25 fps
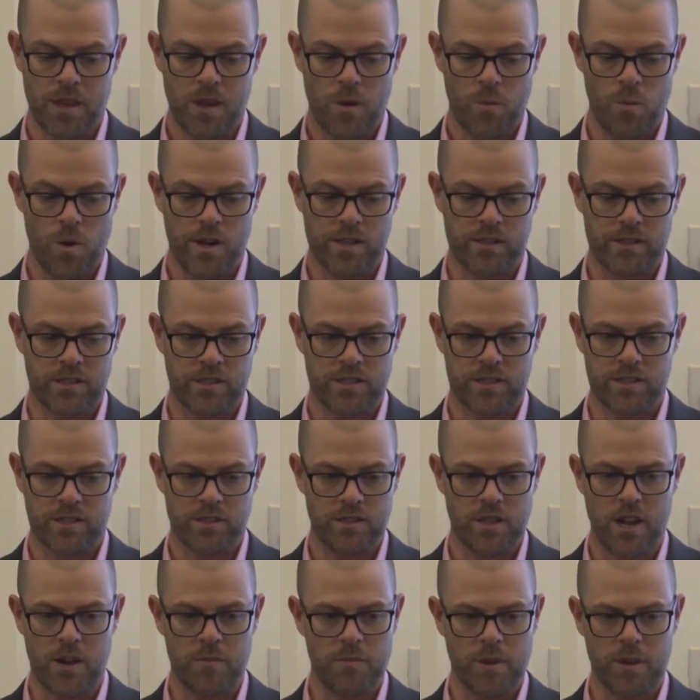Once,
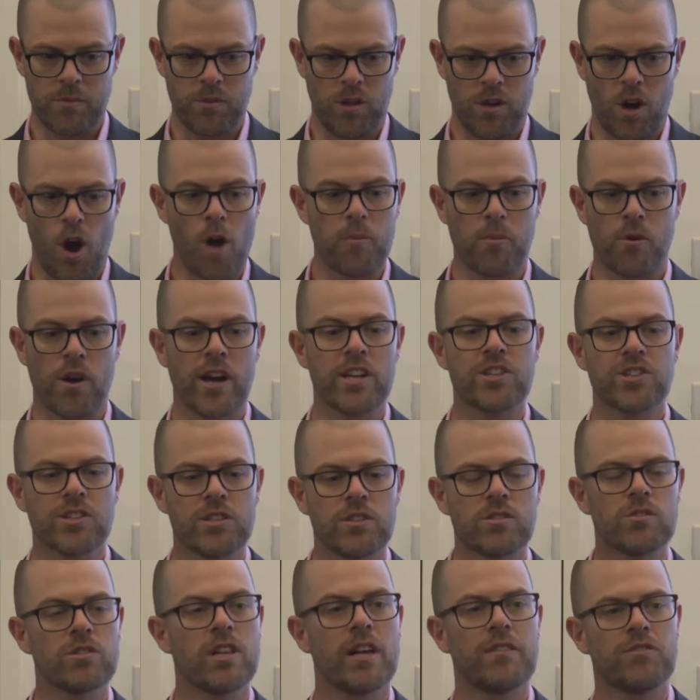people like
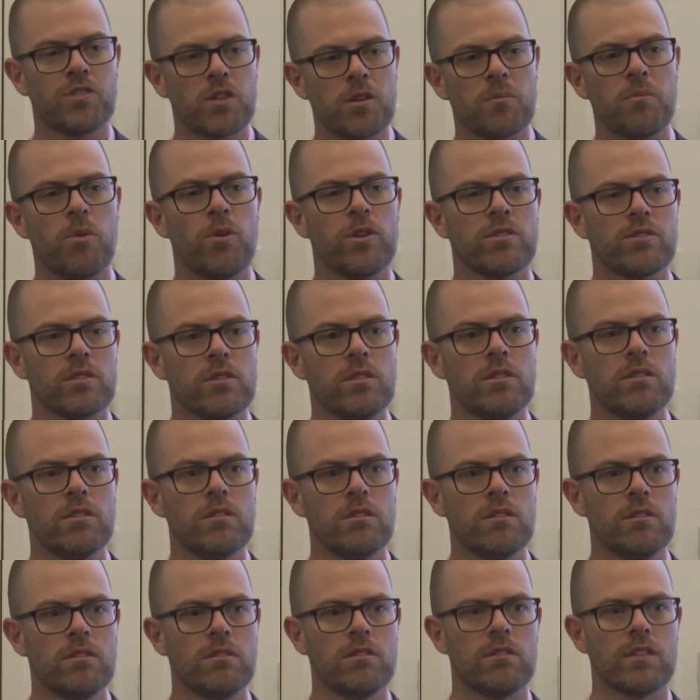operations will have sort of points,
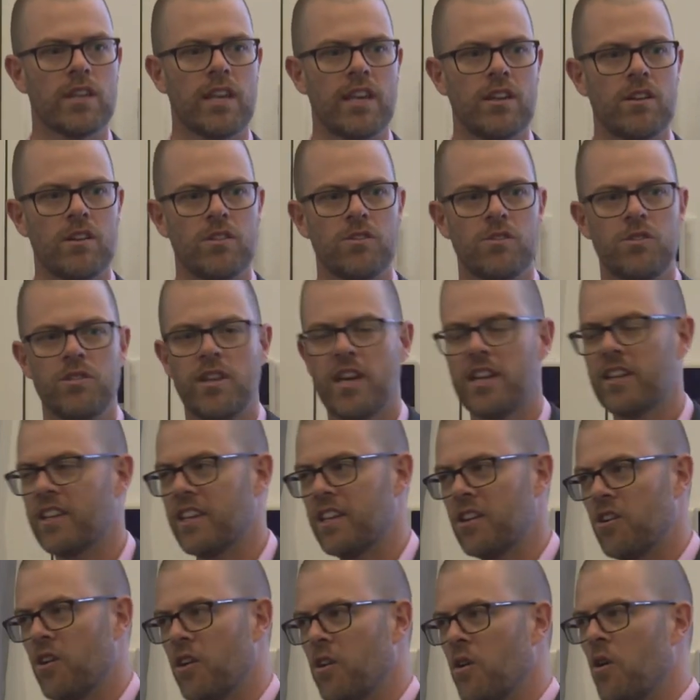oh, can I do that?
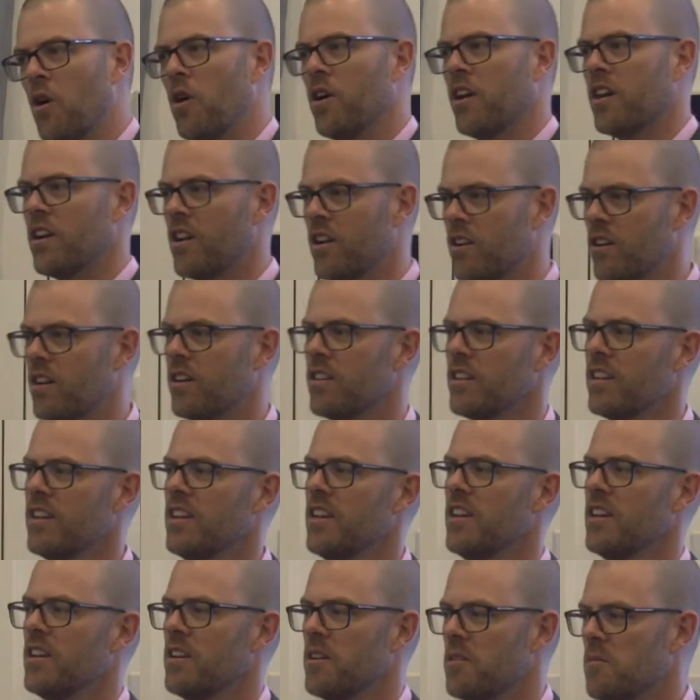Can I not? Can I not?
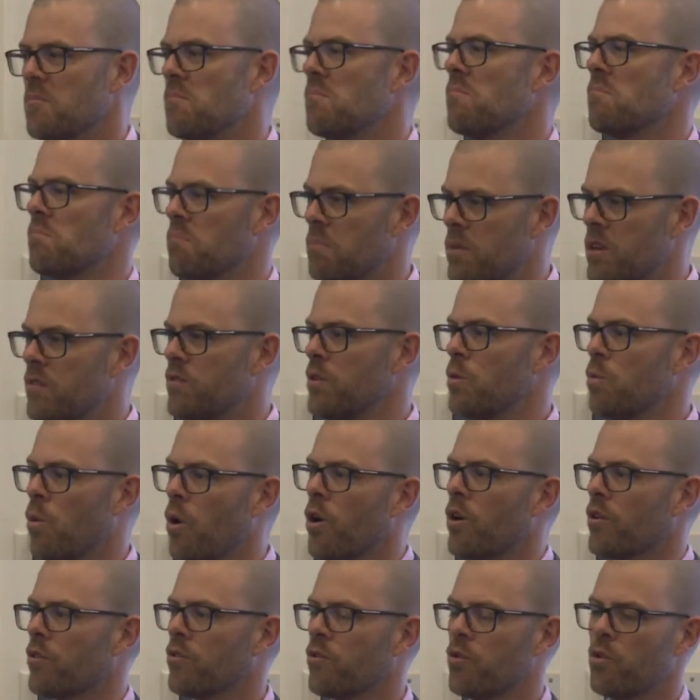But if you
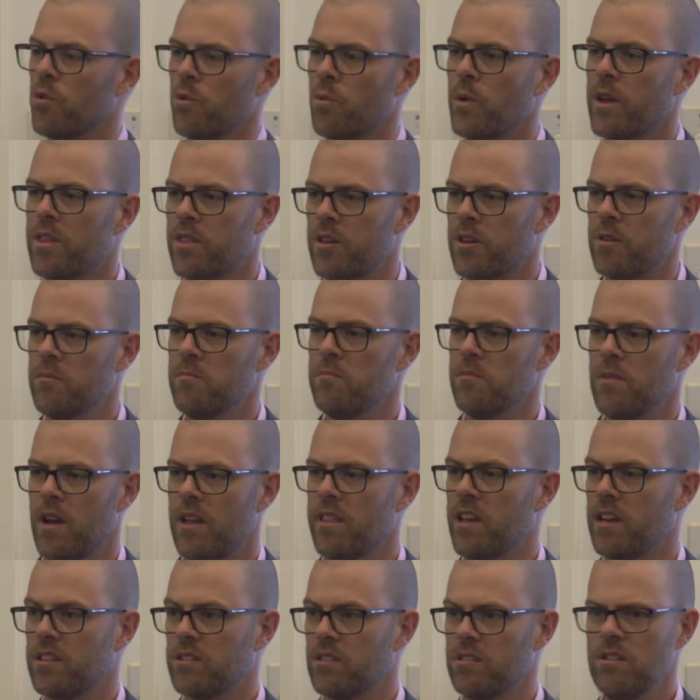work through with them and
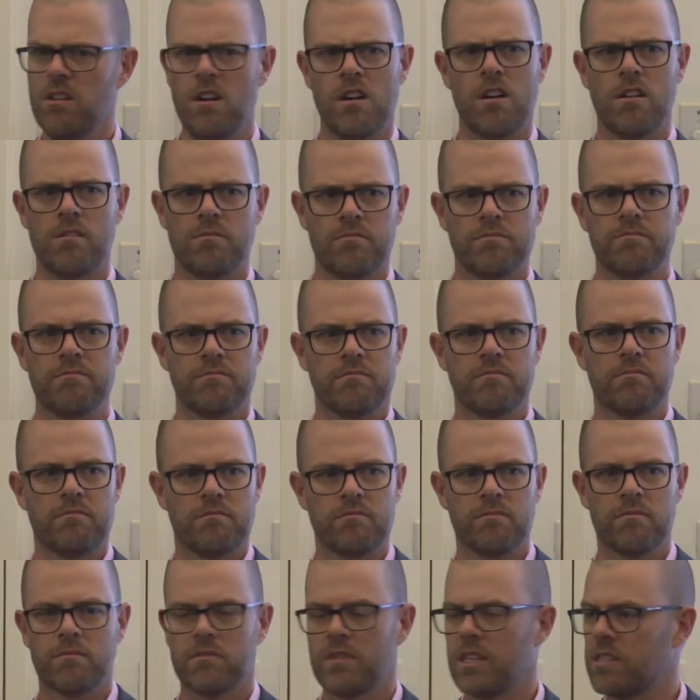they say, oh,
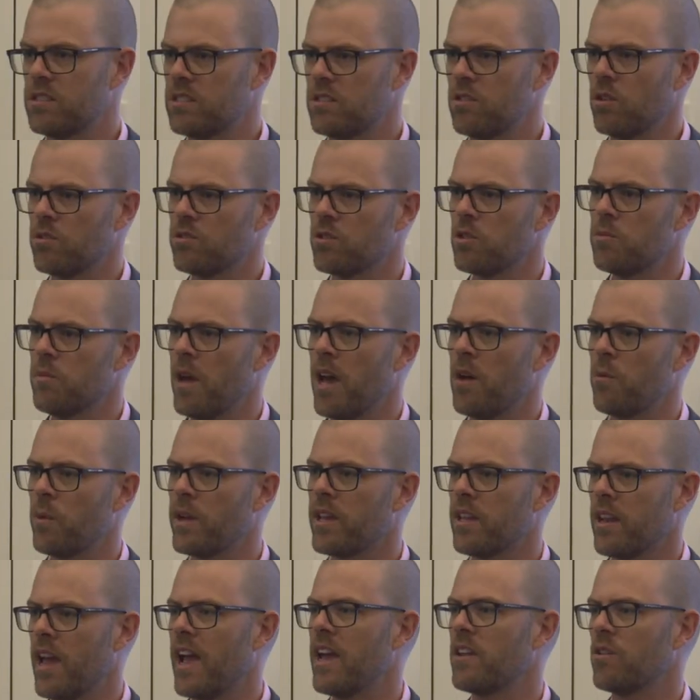that's not too bad, we
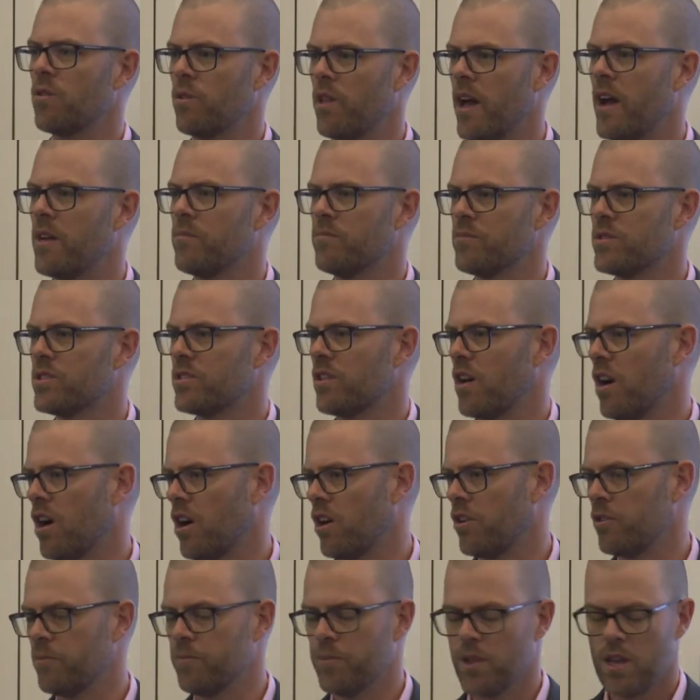can handle that.
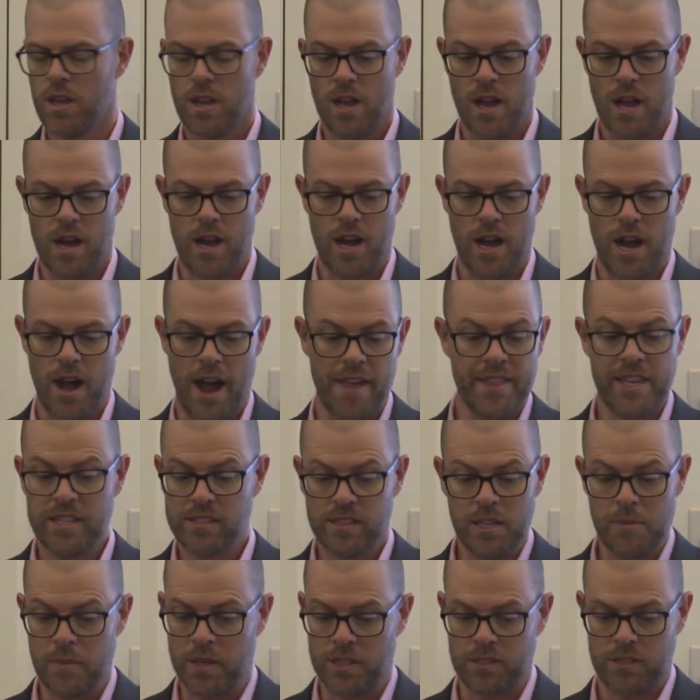So, and there's
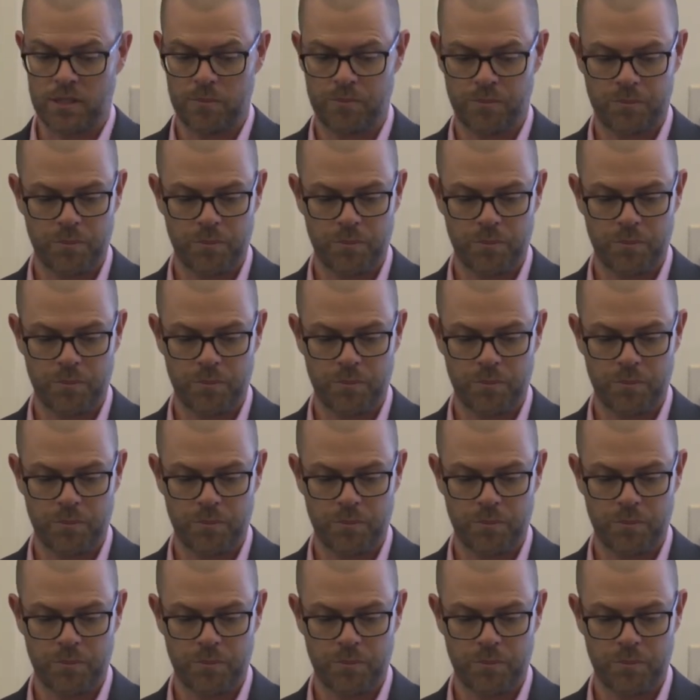limits.